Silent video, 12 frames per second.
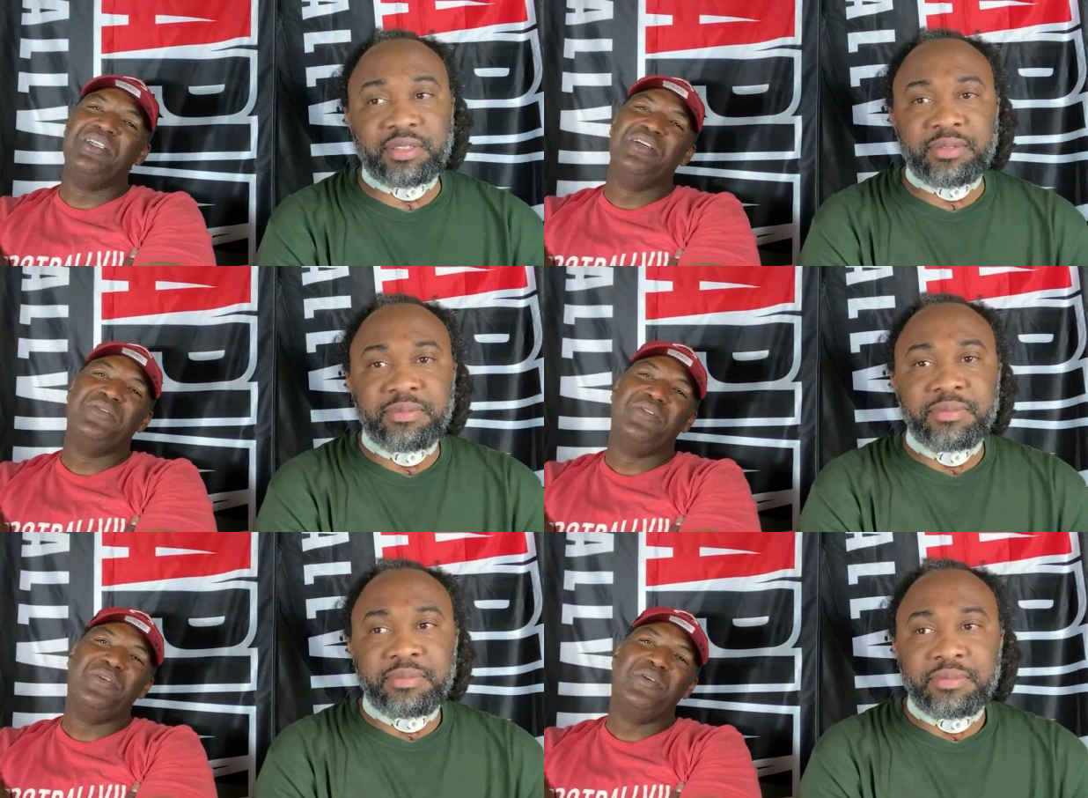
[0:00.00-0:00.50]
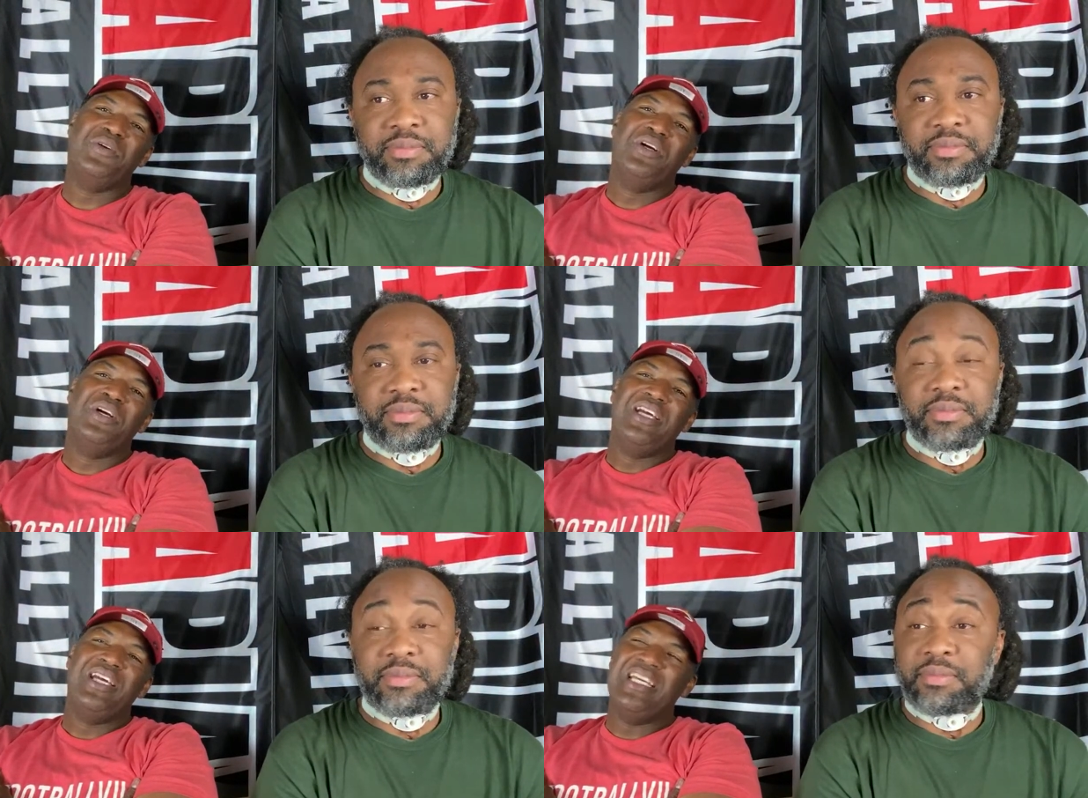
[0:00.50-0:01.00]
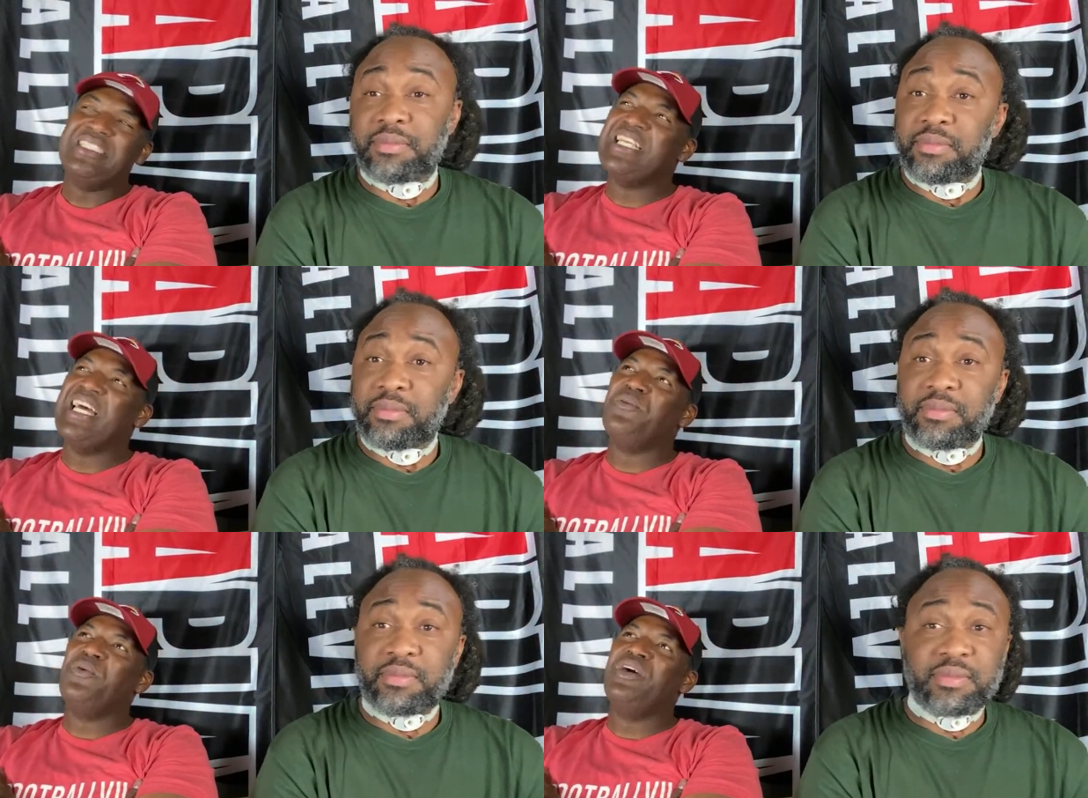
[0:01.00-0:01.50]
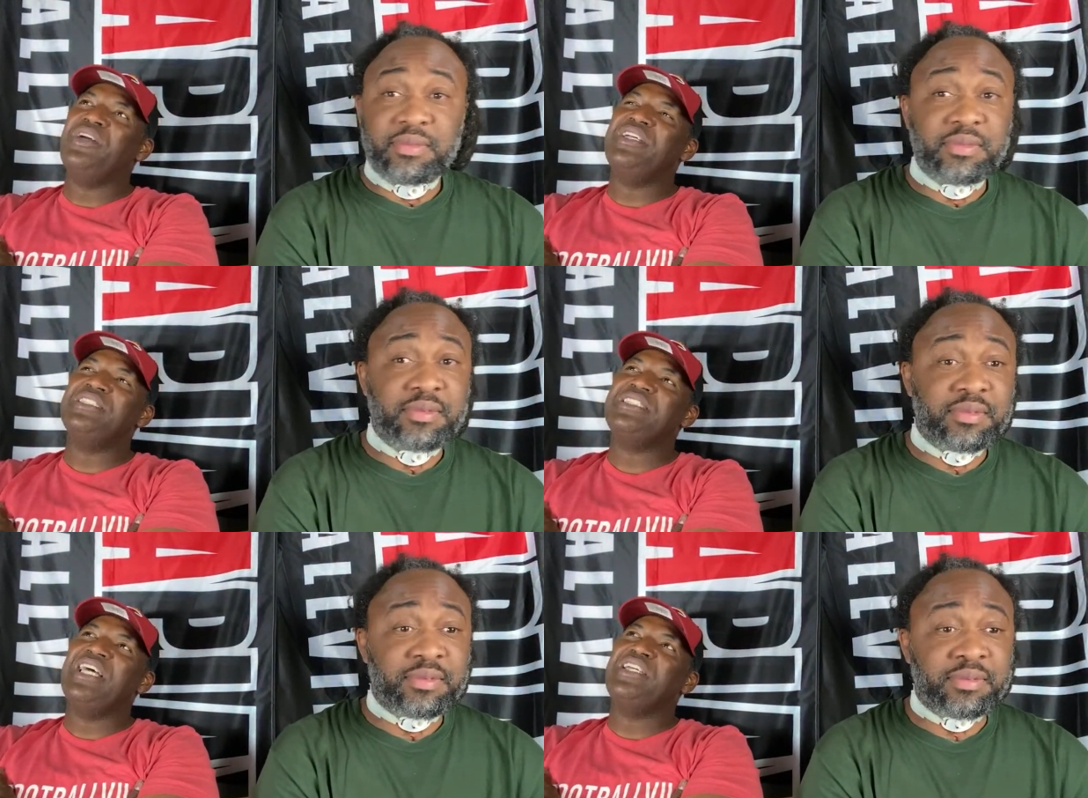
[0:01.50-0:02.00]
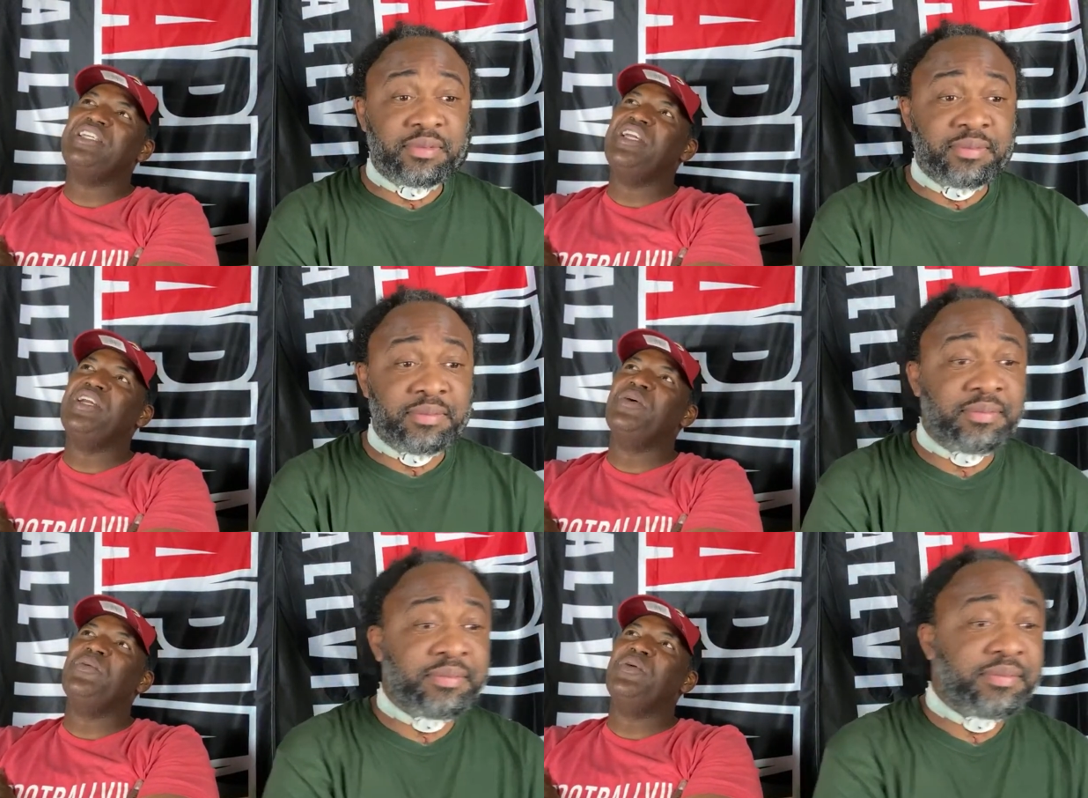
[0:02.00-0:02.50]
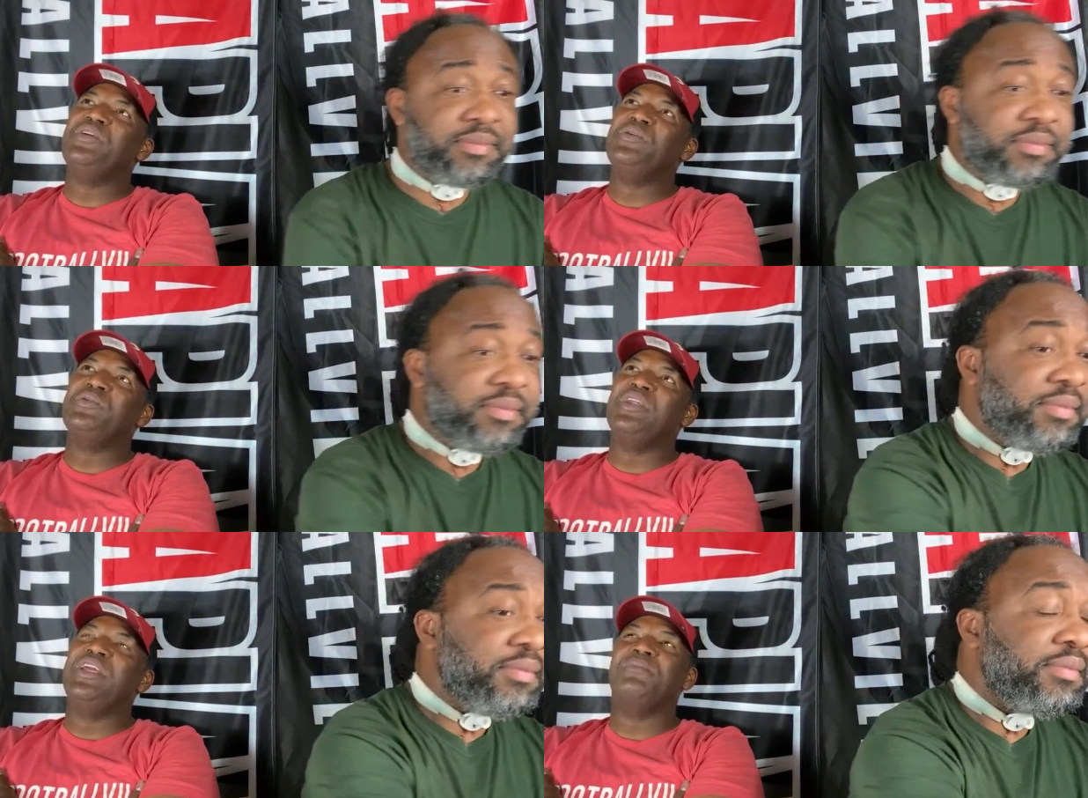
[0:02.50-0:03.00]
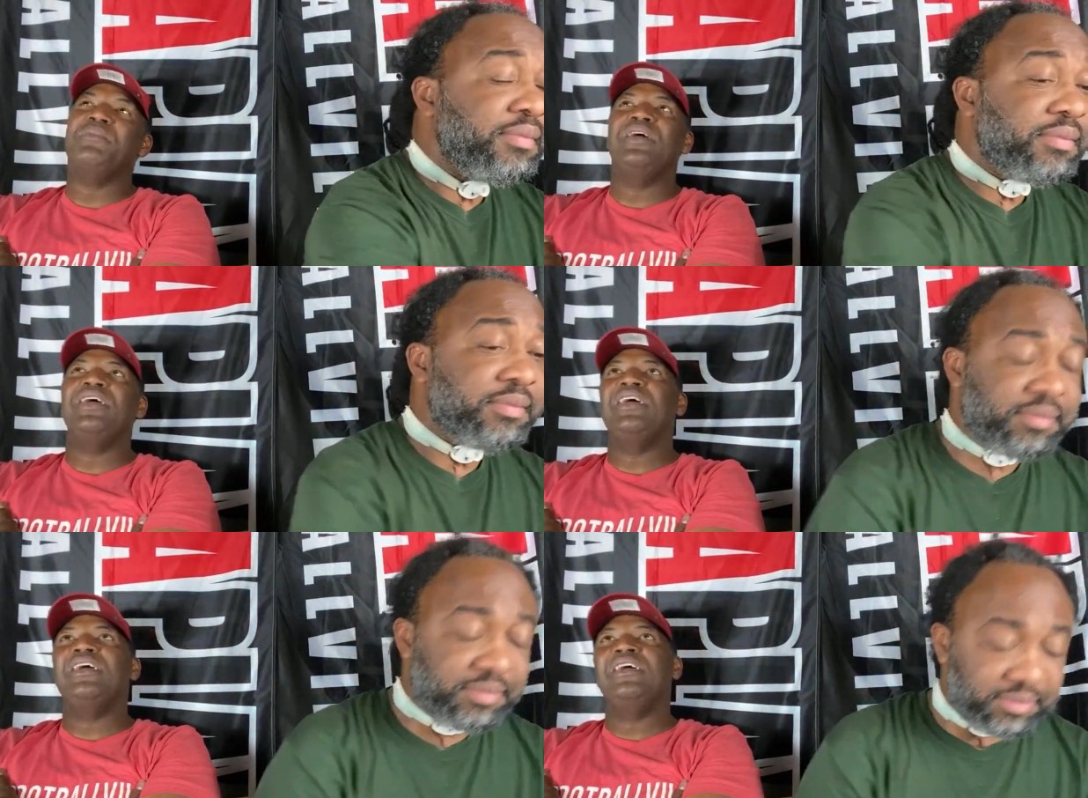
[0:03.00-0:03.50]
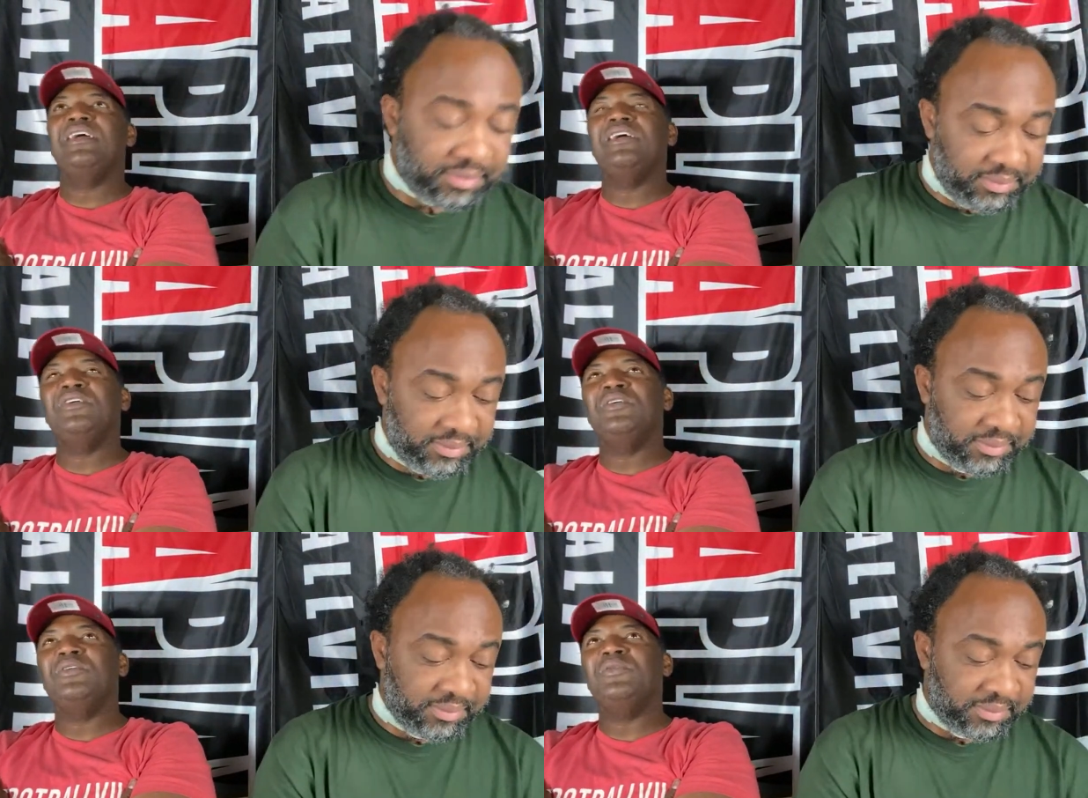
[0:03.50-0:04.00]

Speaker 1: year, fool. Is that one. It's that year when you think, man,